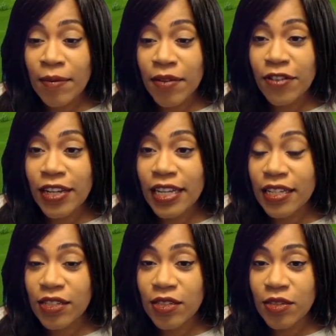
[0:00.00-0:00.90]

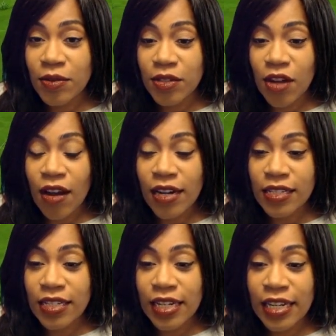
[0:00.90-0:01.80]
Felix
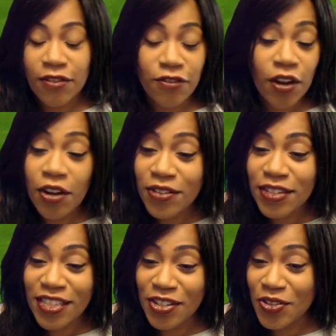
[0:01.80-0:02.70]
tirelessly followed
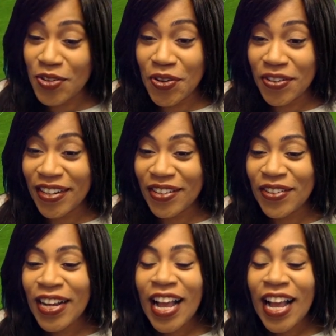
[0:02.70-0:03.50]
the tutorial